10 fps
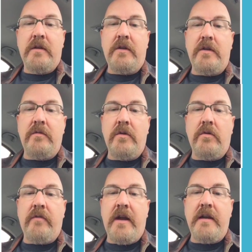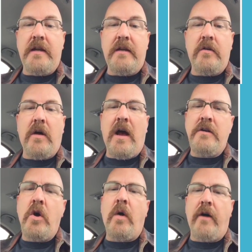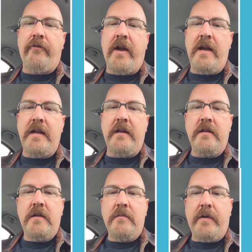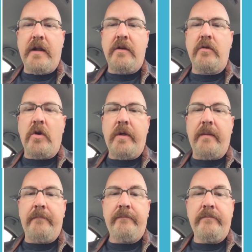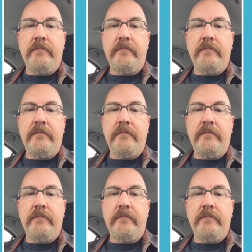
Do you know Randy? No, I know of Randy, but I don't know him.